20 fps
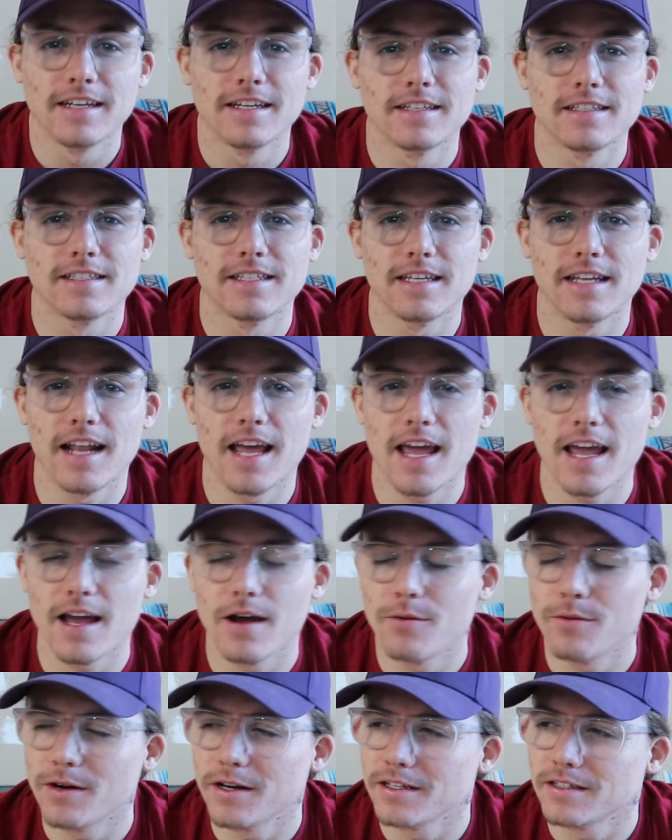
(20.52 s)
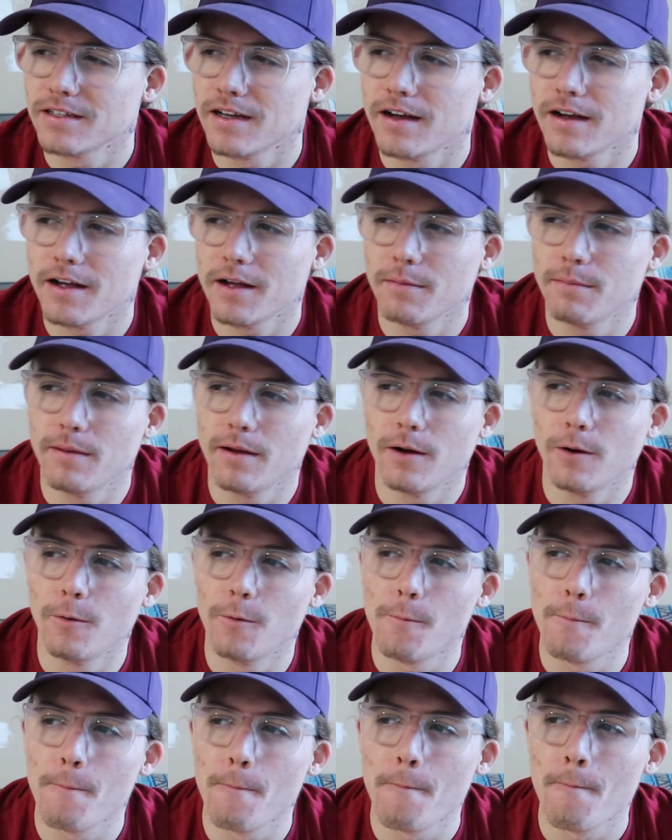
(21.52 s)
Today, I want to talk about
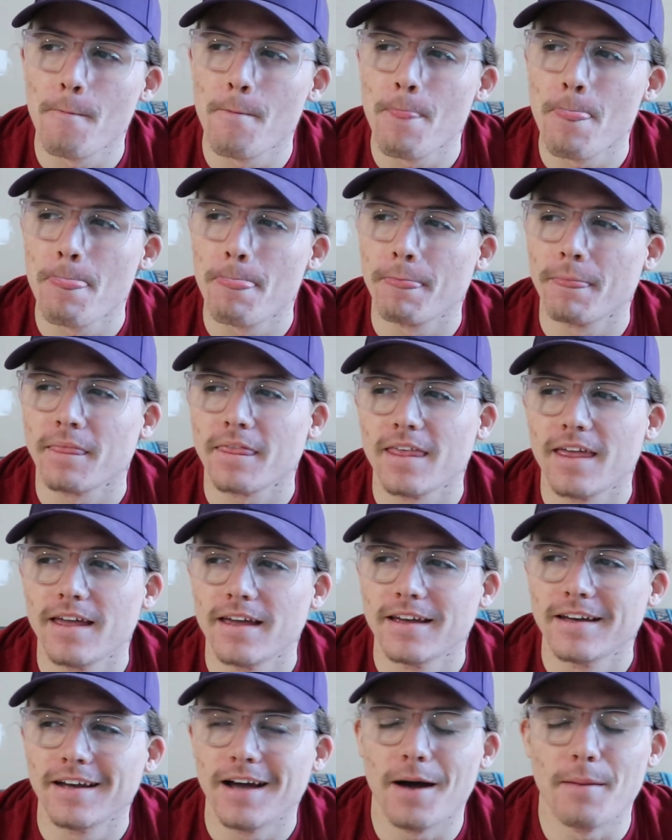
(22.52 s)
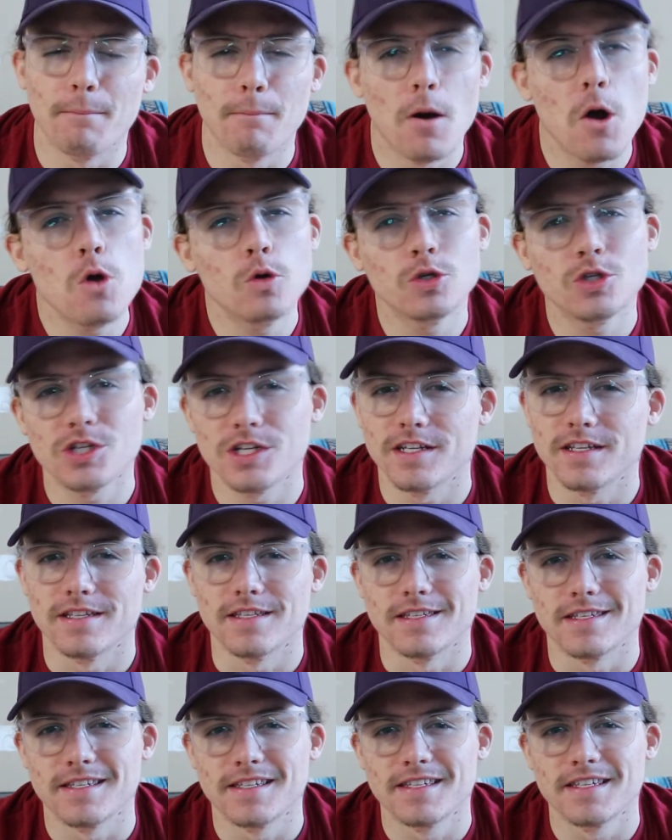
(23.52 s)

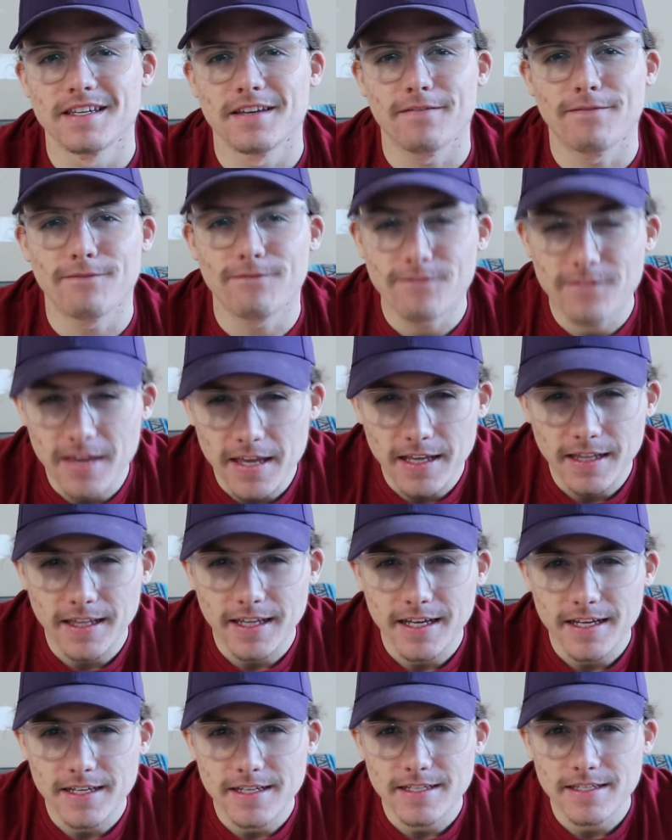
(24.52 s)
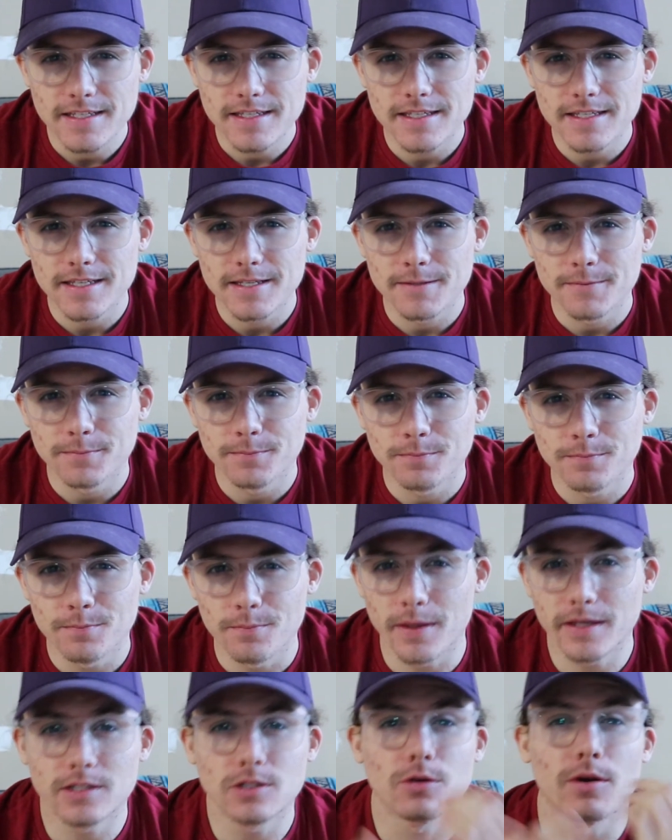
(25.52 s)
emotions, feelings,
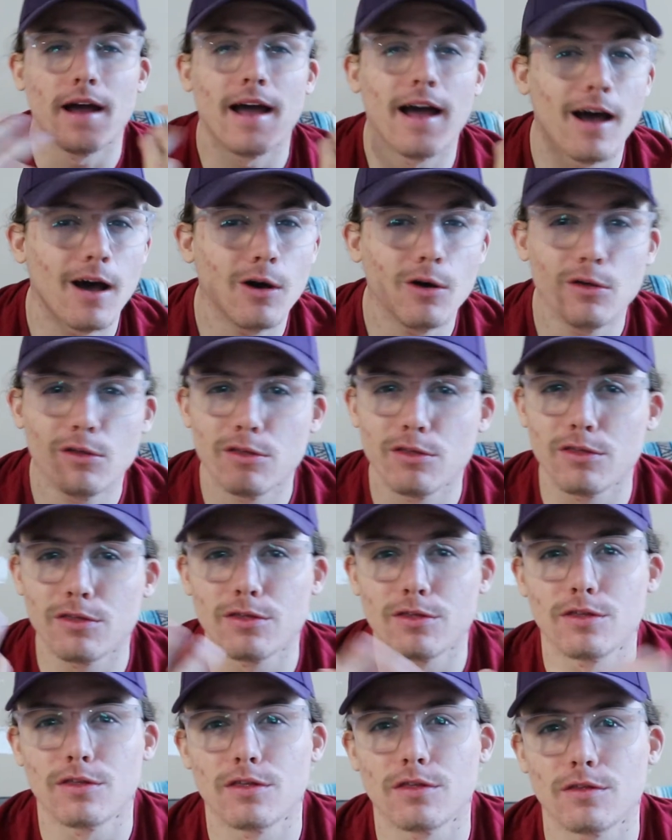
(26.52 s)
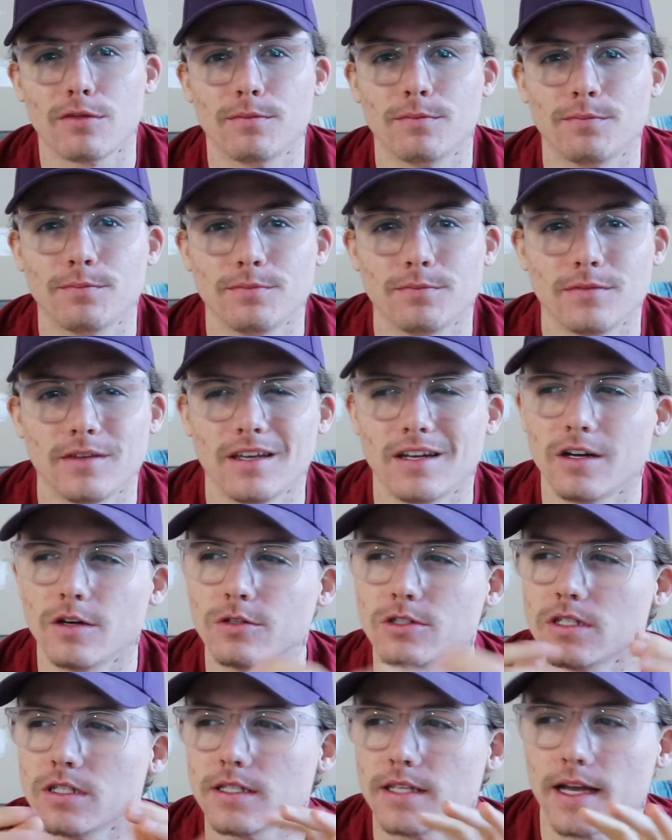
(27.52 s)
mental health,
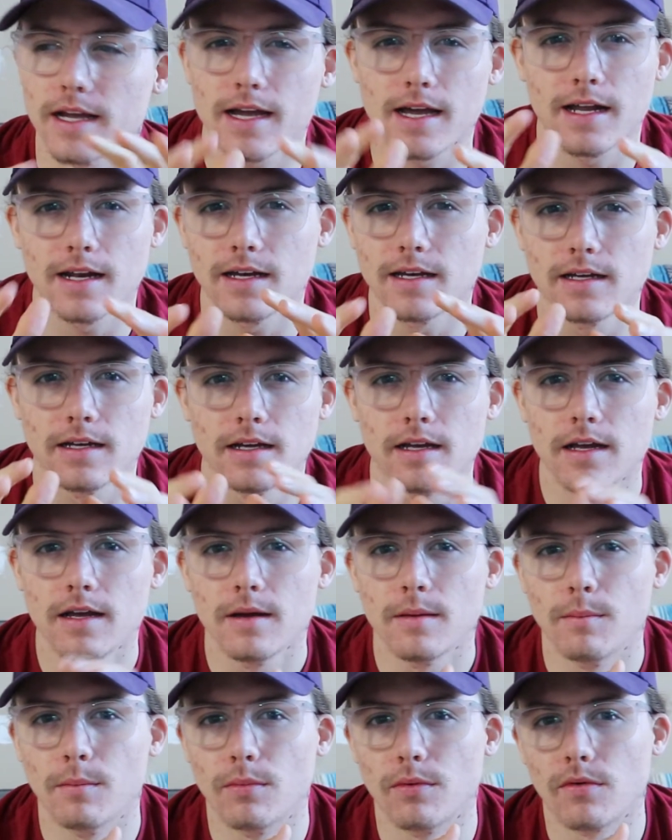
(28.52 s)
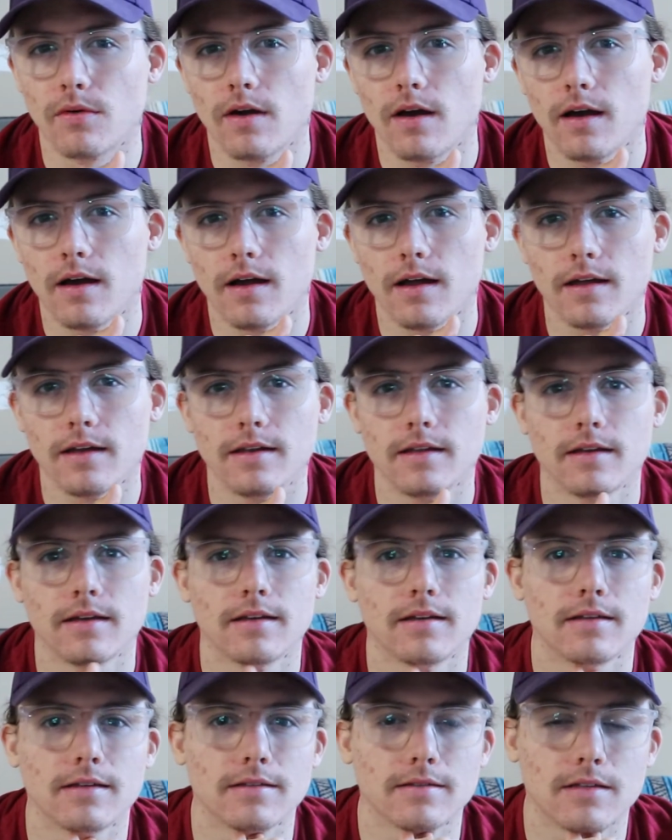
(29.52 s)
just that kind of broad
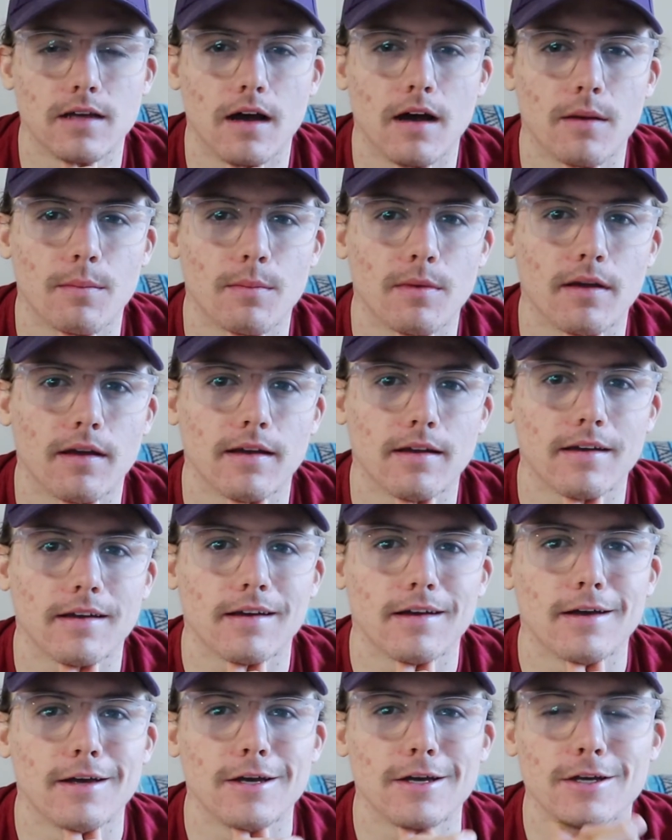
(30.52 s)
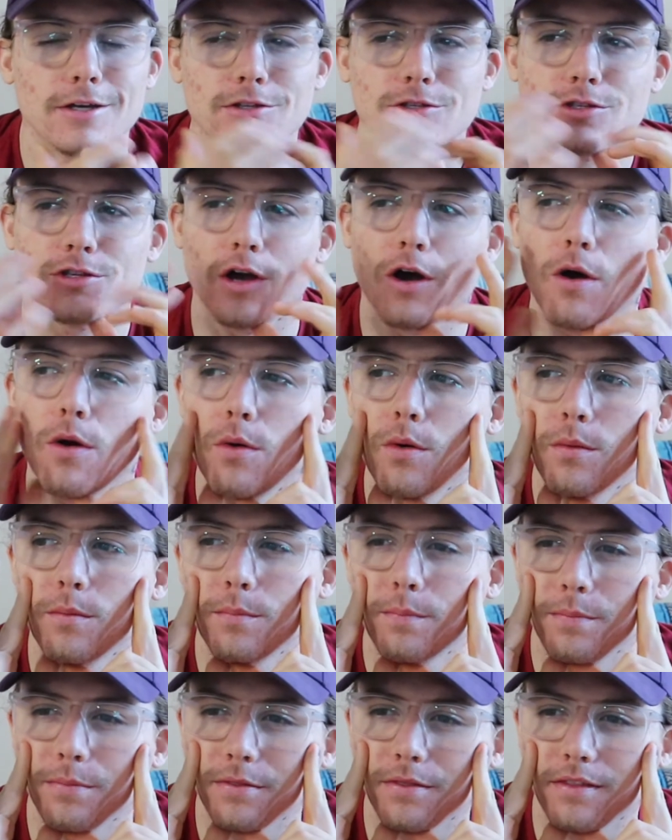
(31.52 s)
topic. So,
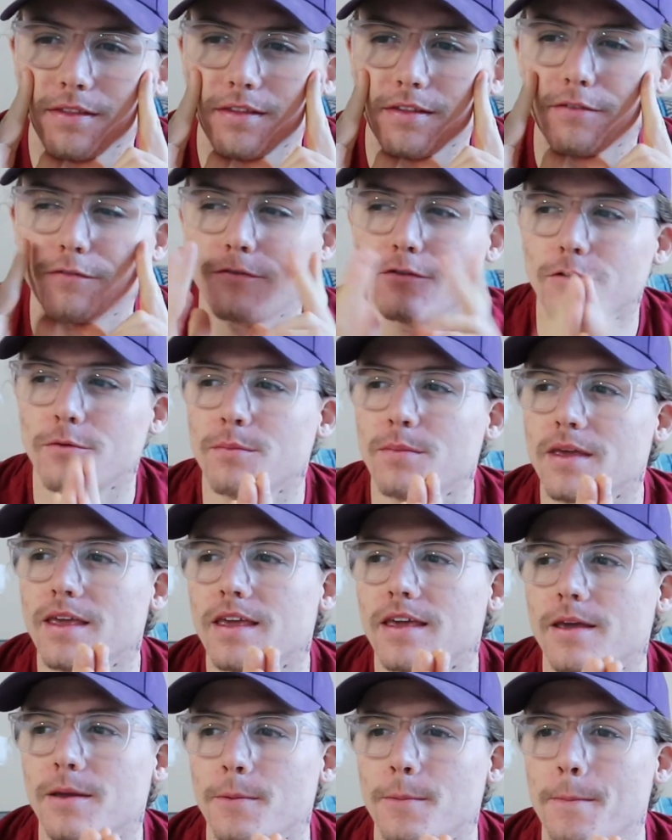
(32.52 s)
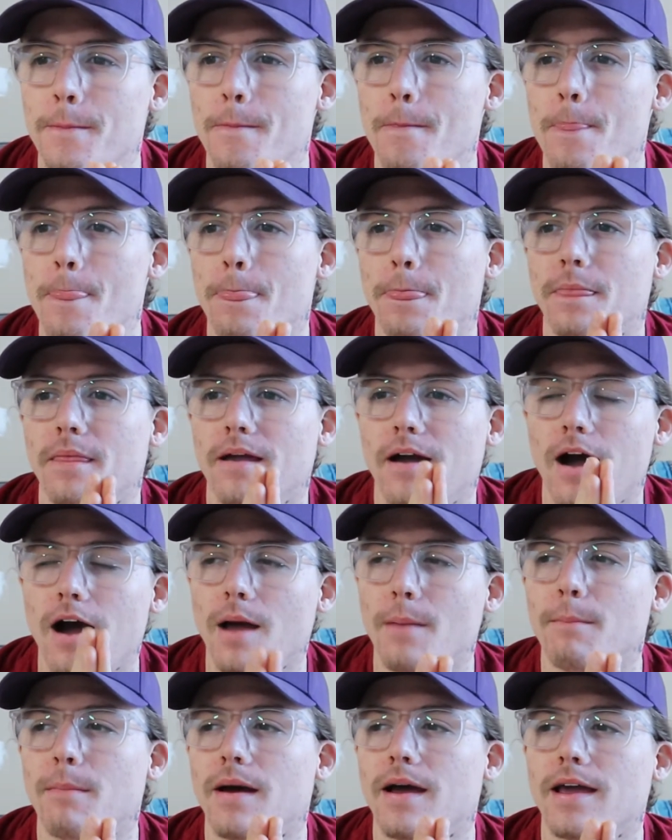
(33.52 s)
for me,
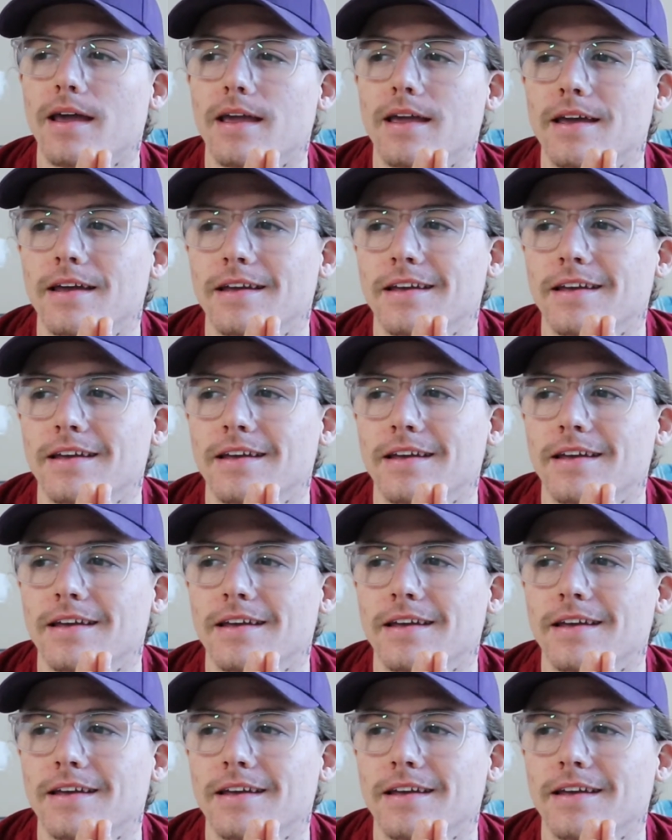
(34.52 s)
on my